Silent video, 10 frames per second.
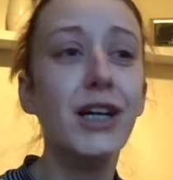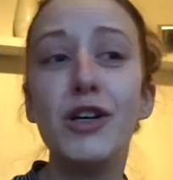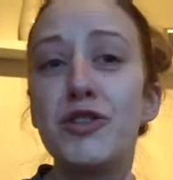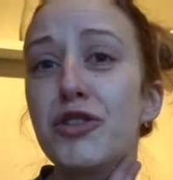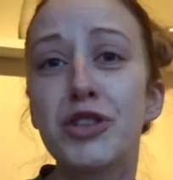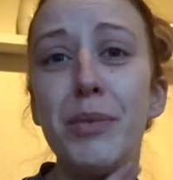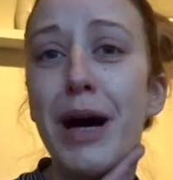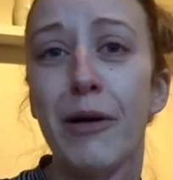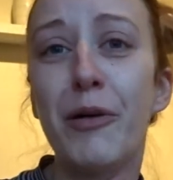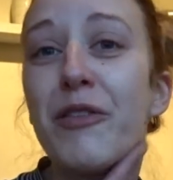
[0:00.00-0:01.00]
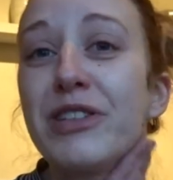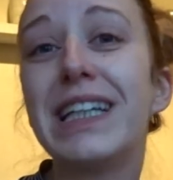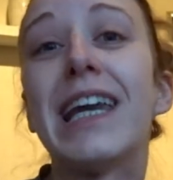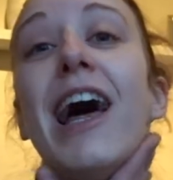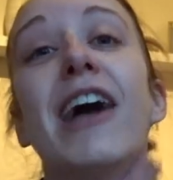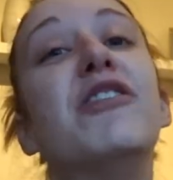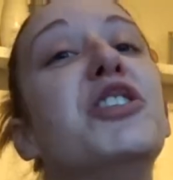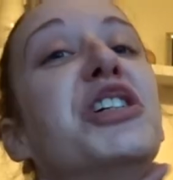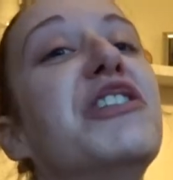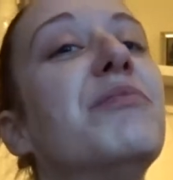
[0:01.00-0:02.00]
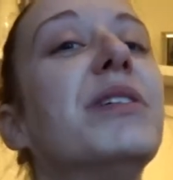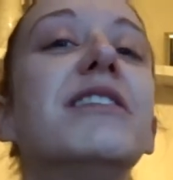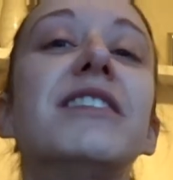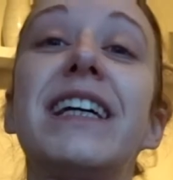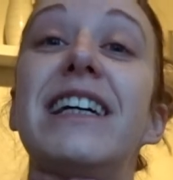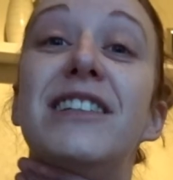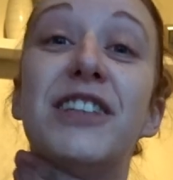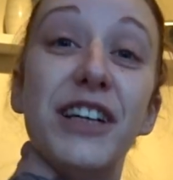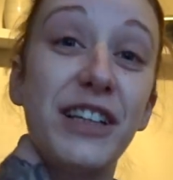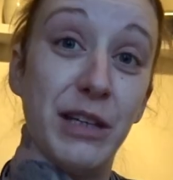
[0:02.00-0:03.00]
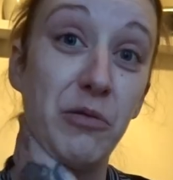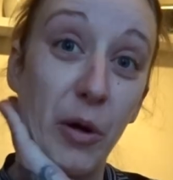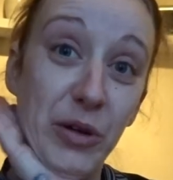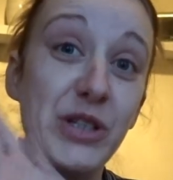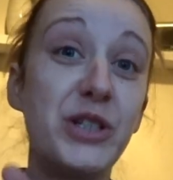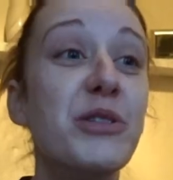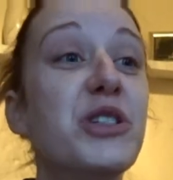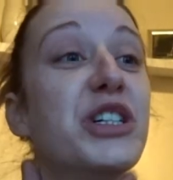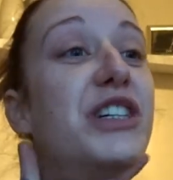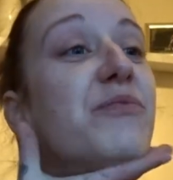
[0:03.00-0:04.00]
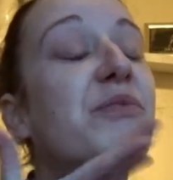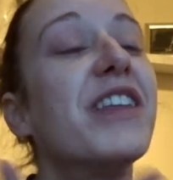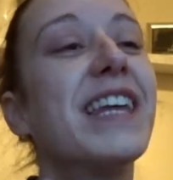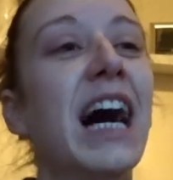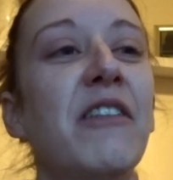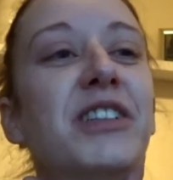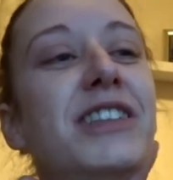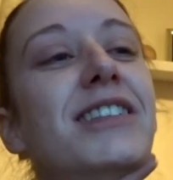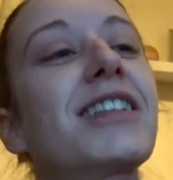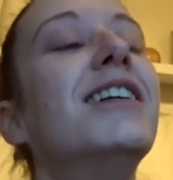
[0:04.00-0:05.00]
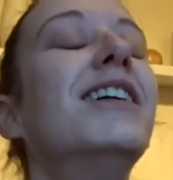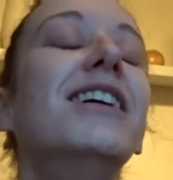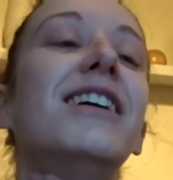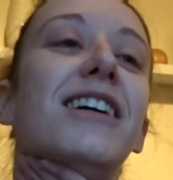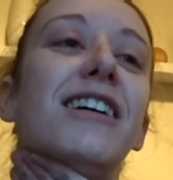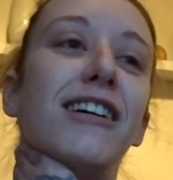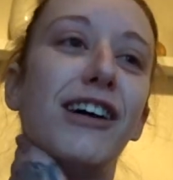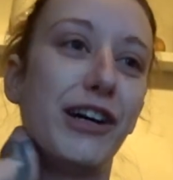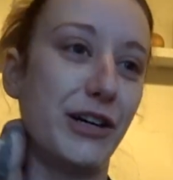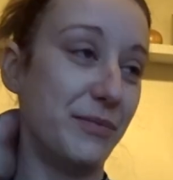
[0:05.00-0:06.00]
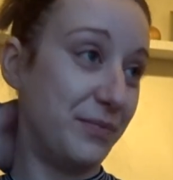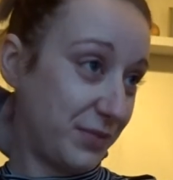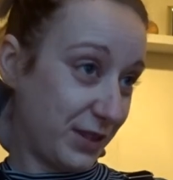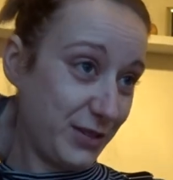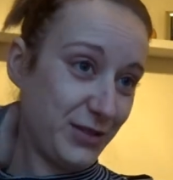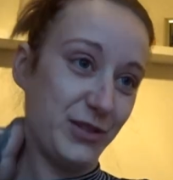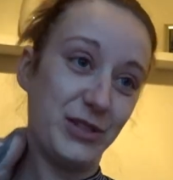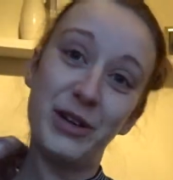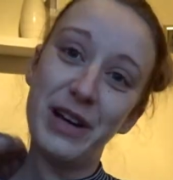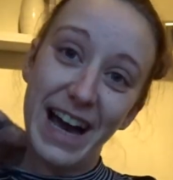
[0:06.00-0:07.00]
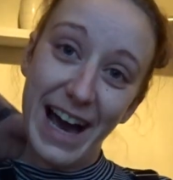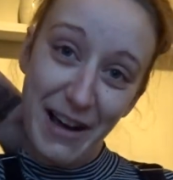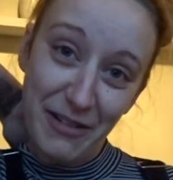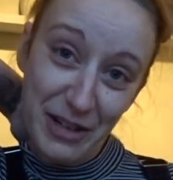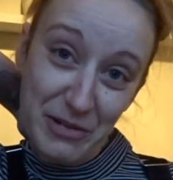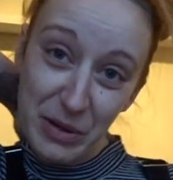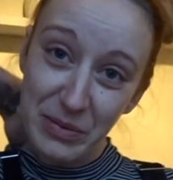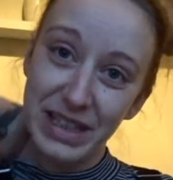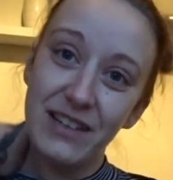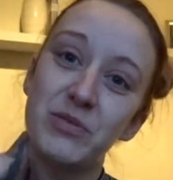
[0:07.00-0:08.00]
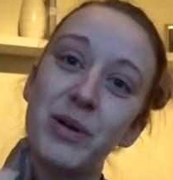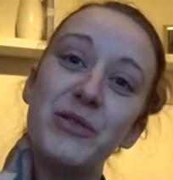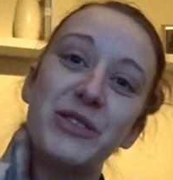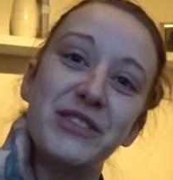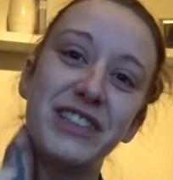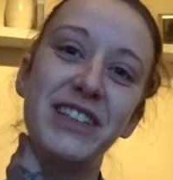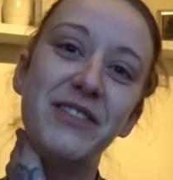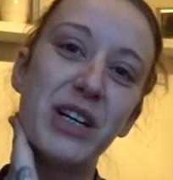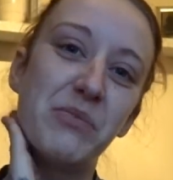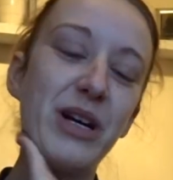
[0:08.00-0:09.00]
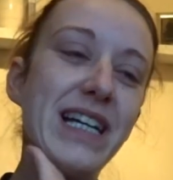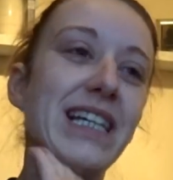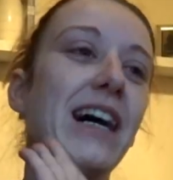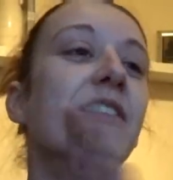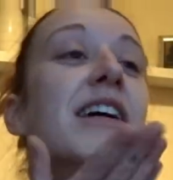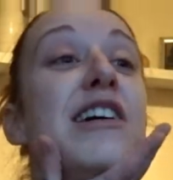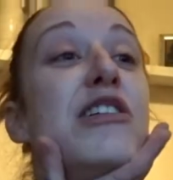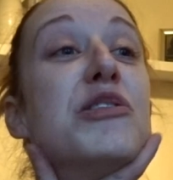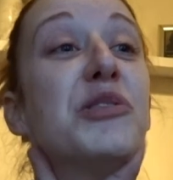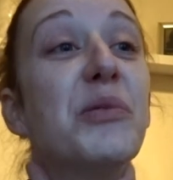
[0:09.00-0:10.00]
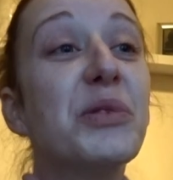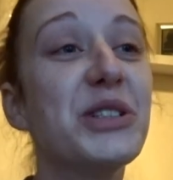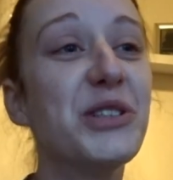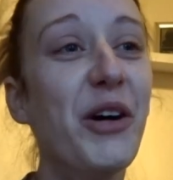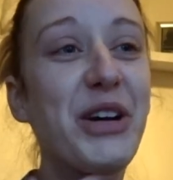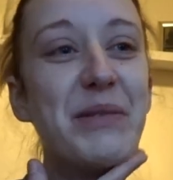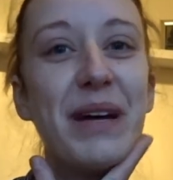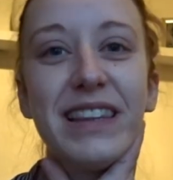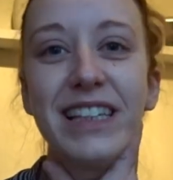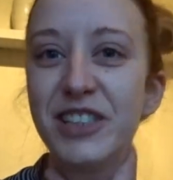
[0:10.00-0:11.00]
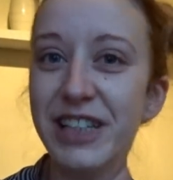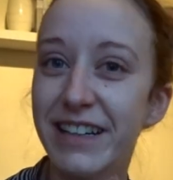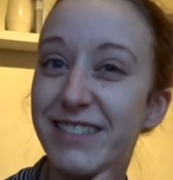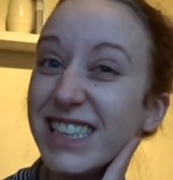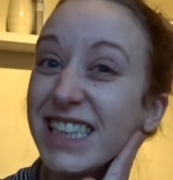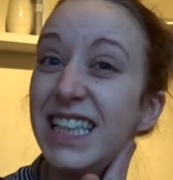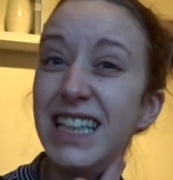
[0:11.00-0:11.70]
Just about, obviously, life achievements, things that they wanted to achieve that they haven't. Every woman that I've spoke to said they've had a breakdown. So I'm going to document this year and